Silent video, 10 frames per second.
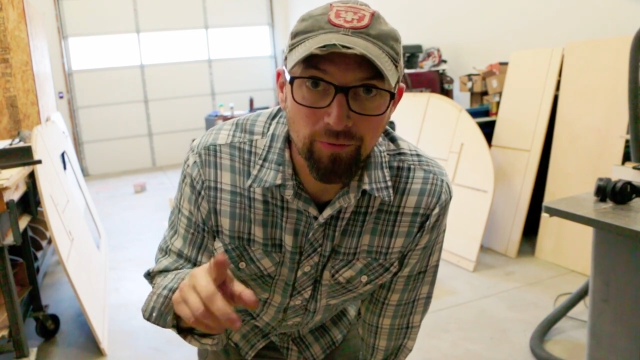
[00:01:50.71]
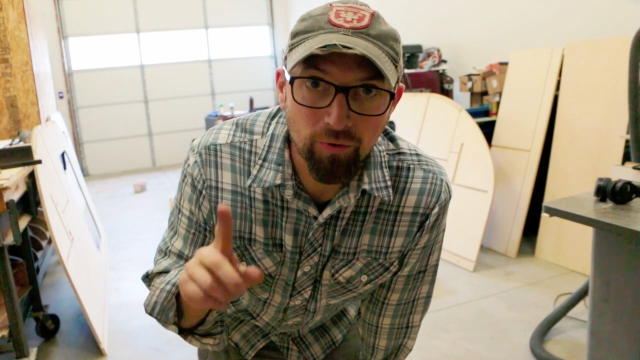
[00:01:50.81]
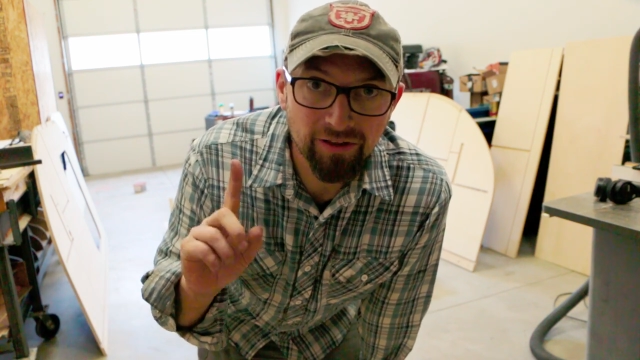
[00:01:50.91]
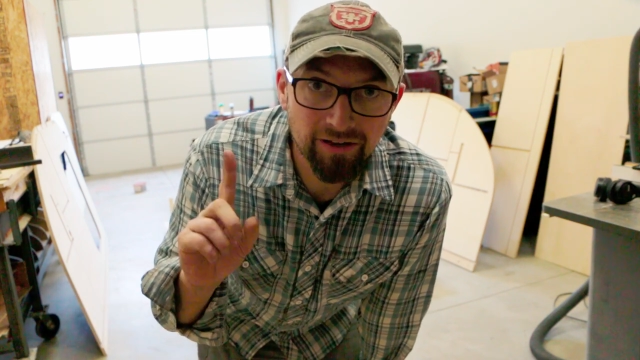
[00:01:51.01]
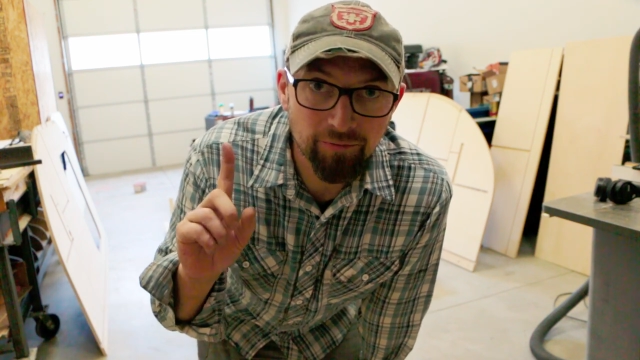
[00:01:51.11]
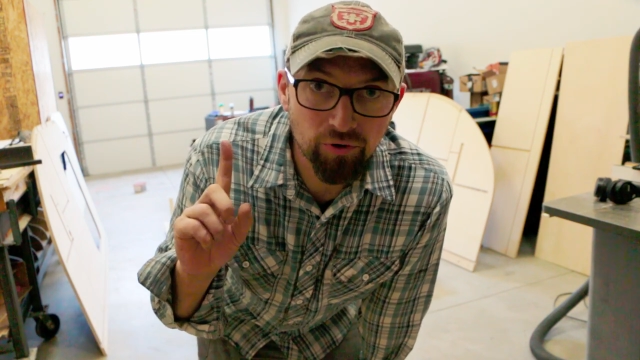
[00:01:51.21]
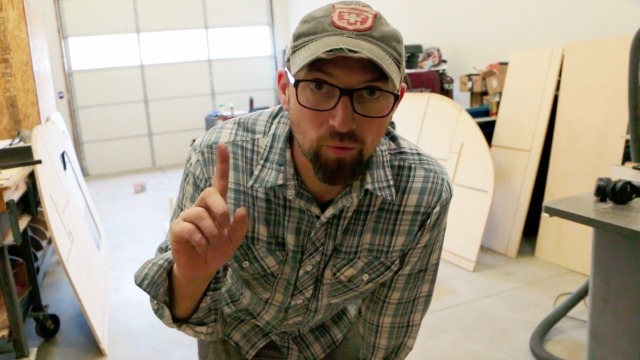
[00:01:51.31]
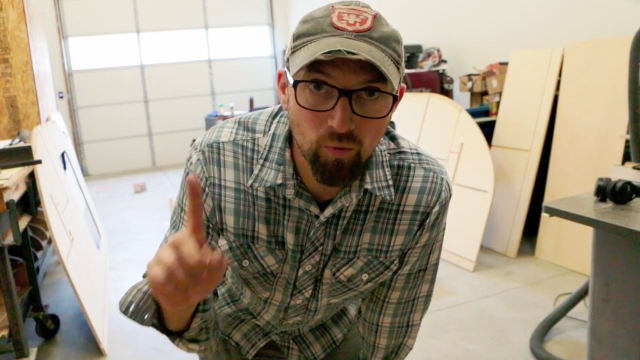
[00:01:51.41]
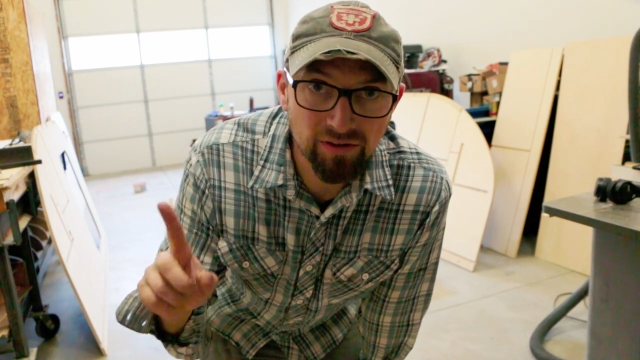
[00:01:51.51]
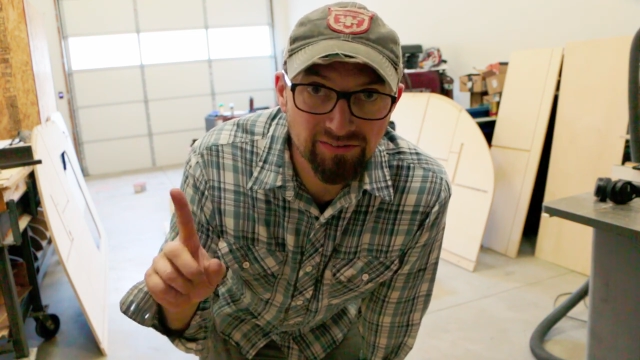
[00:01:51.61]
I'm only gonna
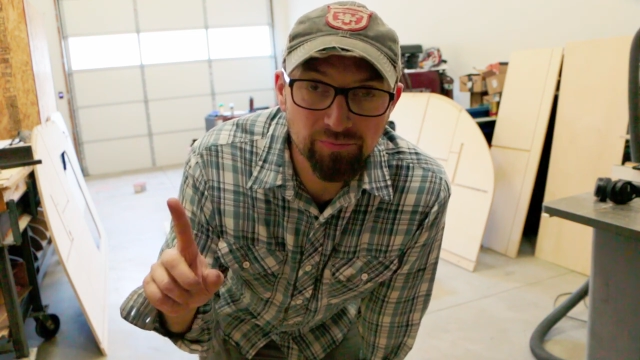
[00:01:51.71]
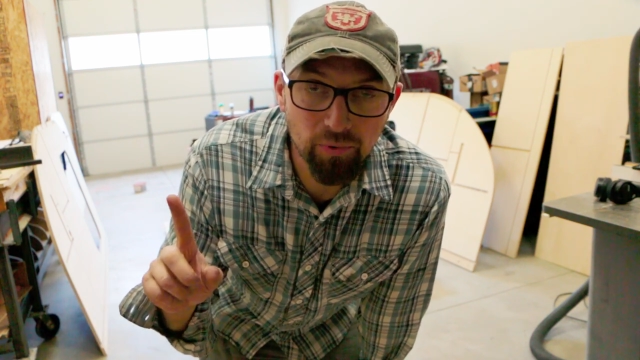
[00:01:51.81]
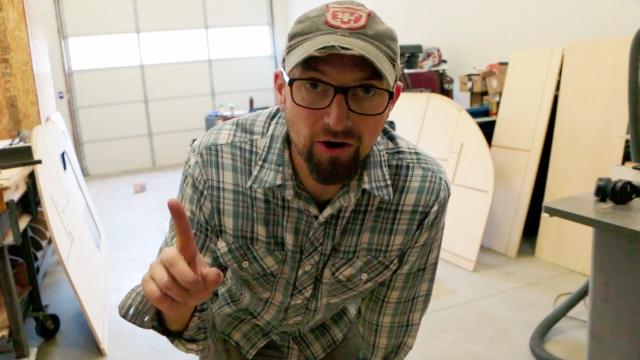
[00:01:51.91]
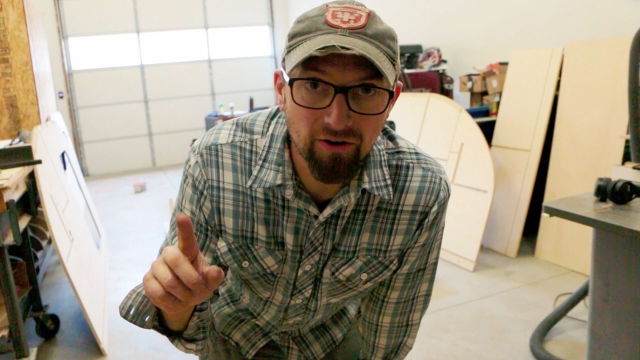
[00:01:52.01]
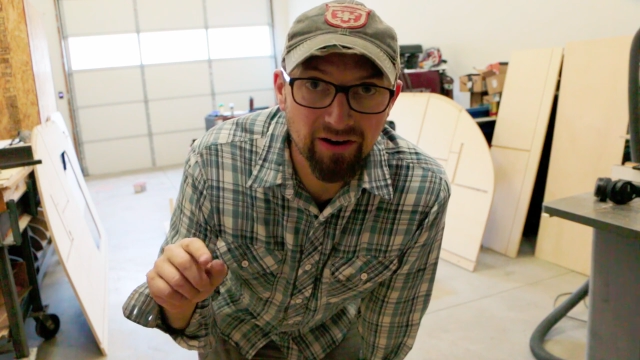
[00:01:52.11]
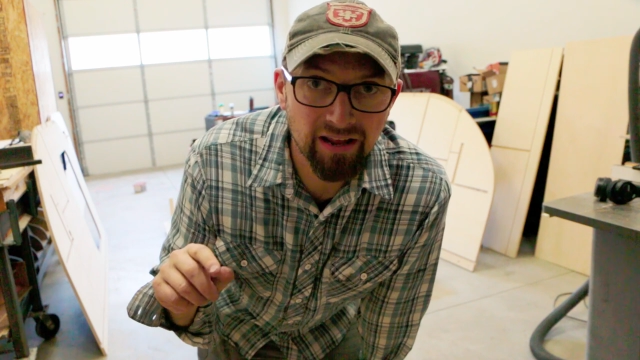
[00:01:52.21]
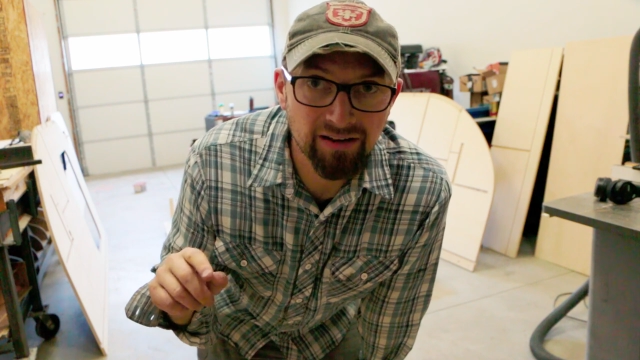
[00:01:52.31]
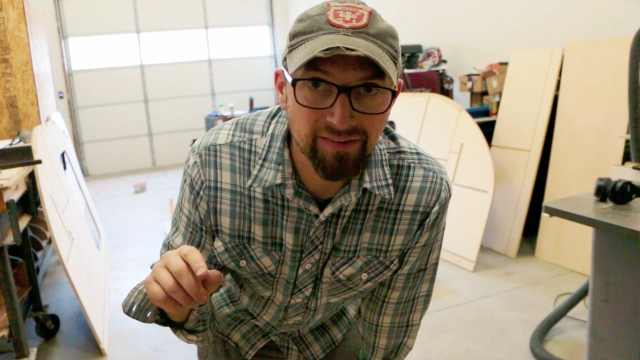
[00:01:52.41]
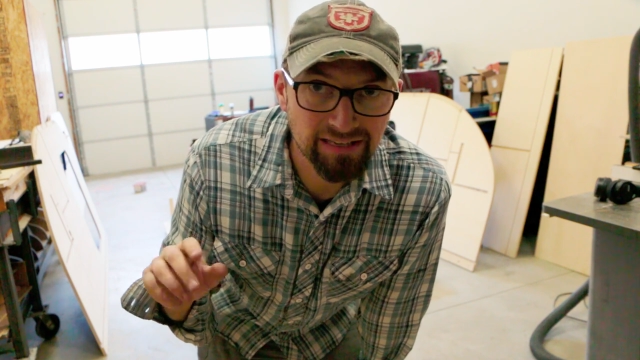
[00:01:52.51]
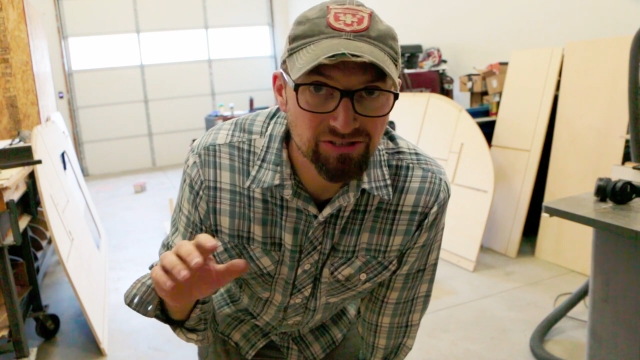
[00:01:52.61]
put one spar in,
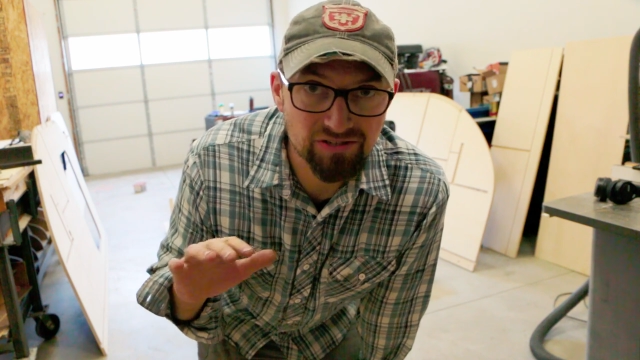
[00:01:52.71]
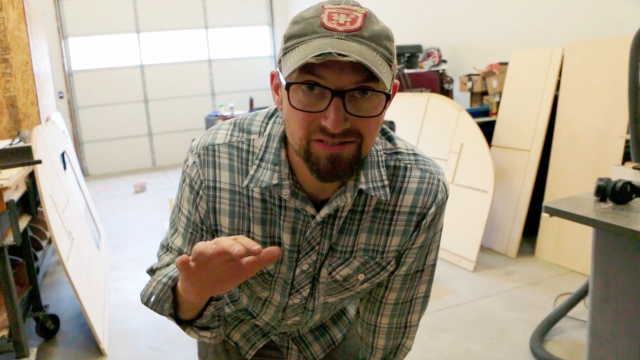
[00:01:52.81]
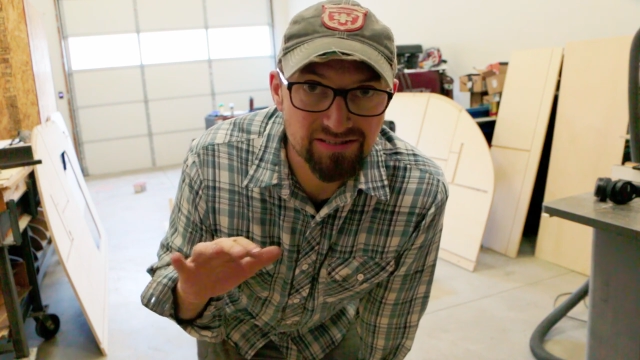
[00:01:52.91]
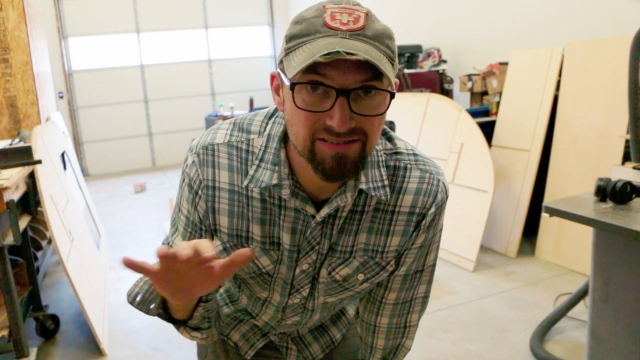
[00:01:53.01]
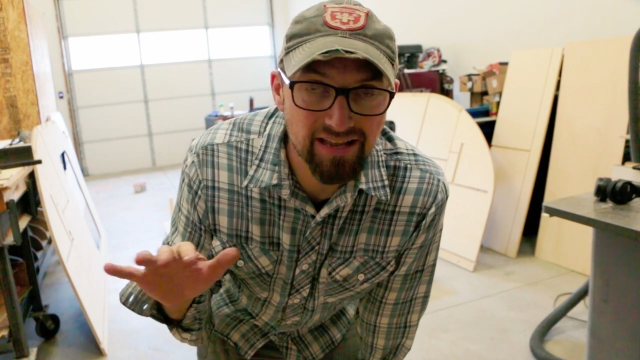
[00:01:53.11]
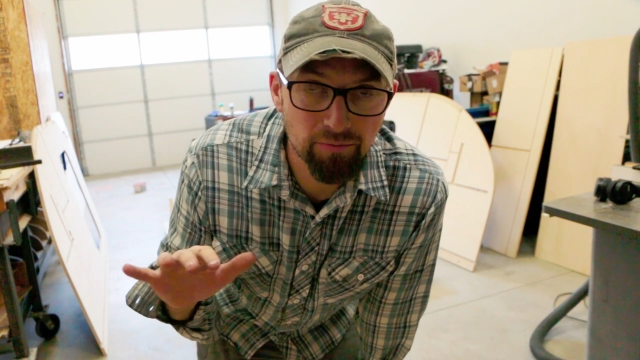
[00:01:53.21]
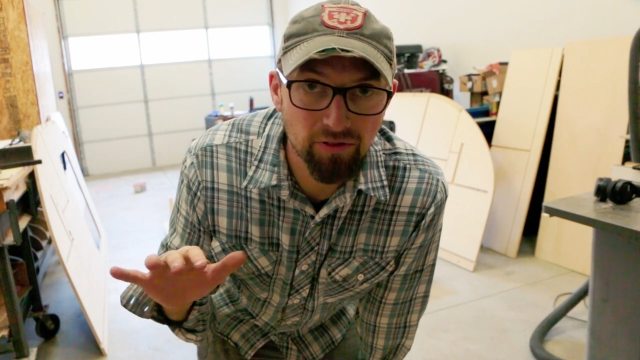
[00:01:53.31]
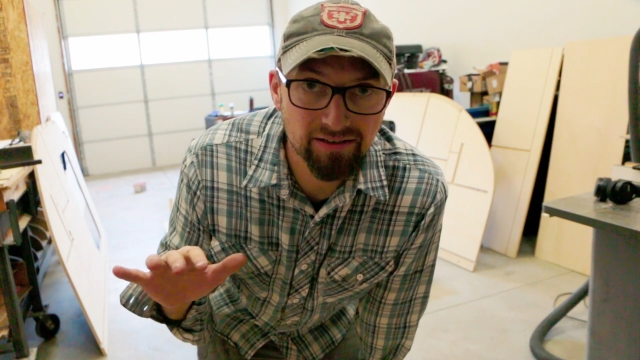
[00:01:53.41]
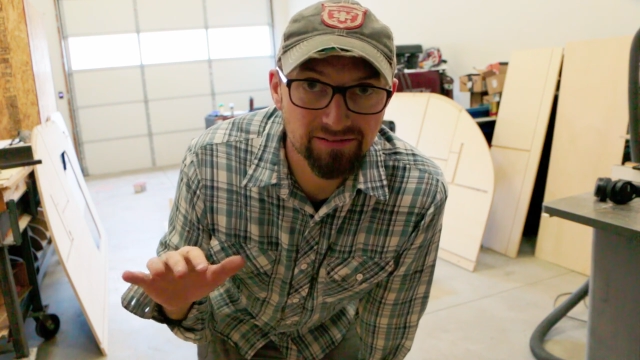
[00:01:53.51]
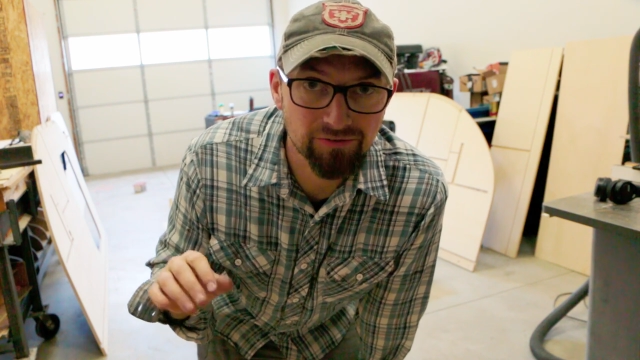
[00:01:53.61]
and that's just to
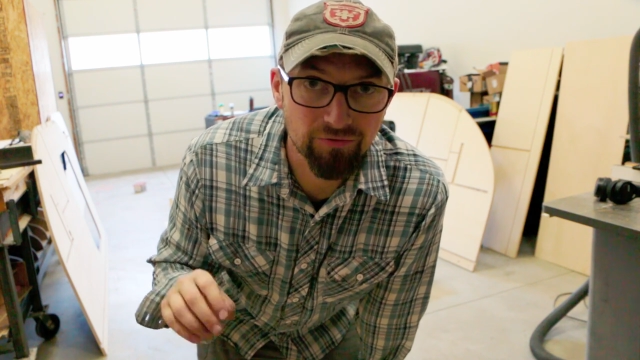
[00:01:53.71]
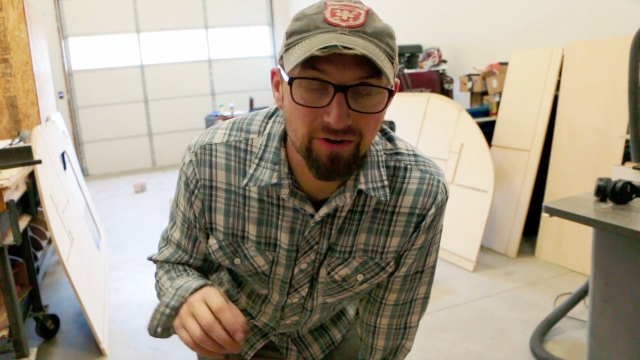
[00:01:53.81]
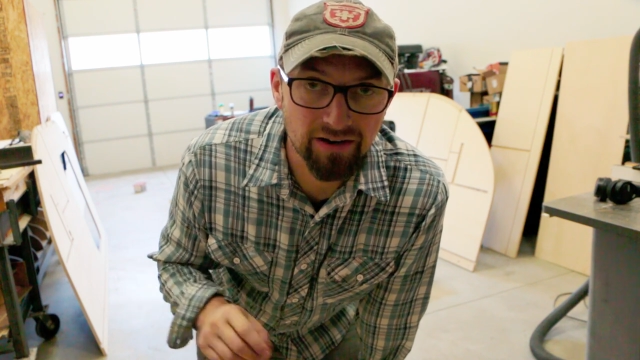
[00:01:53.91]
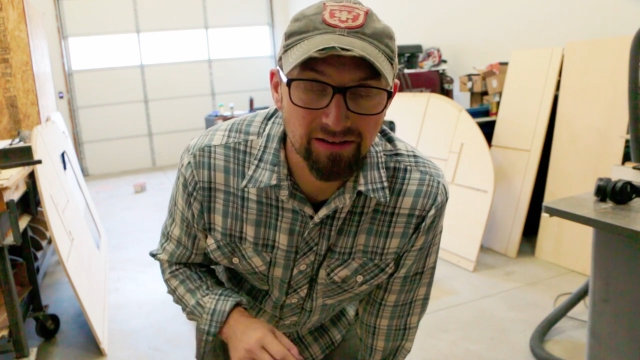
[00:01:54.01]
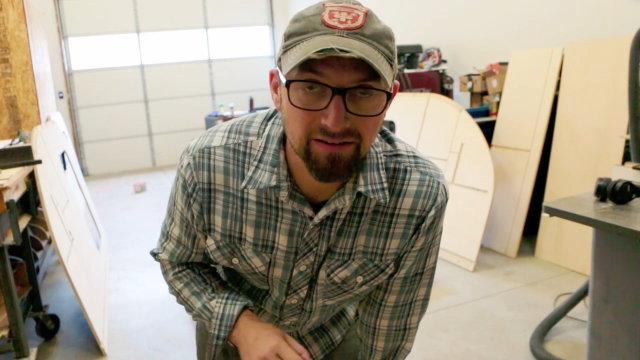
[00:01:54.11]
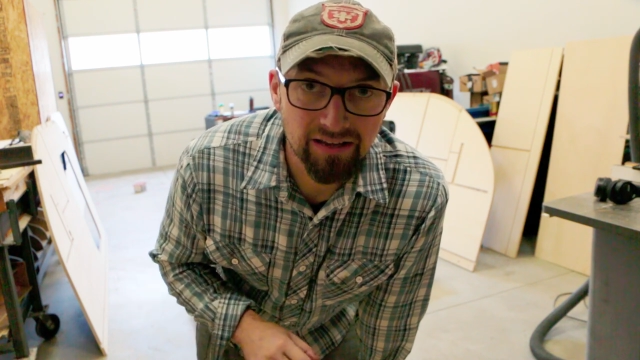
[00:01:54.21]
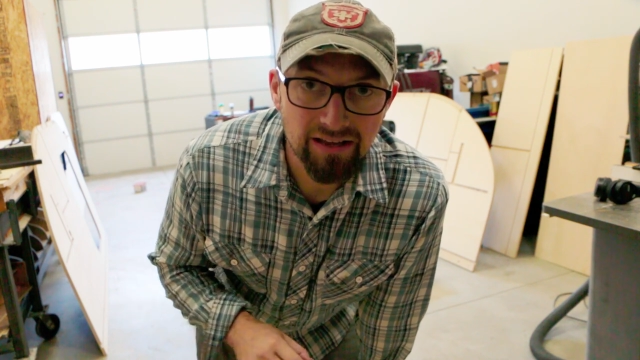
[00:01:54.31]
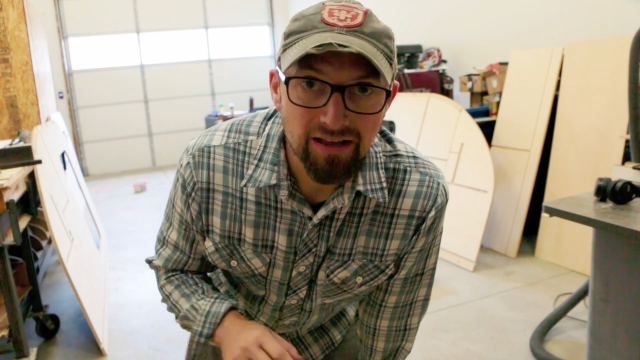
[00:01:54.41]
stabilize the front end.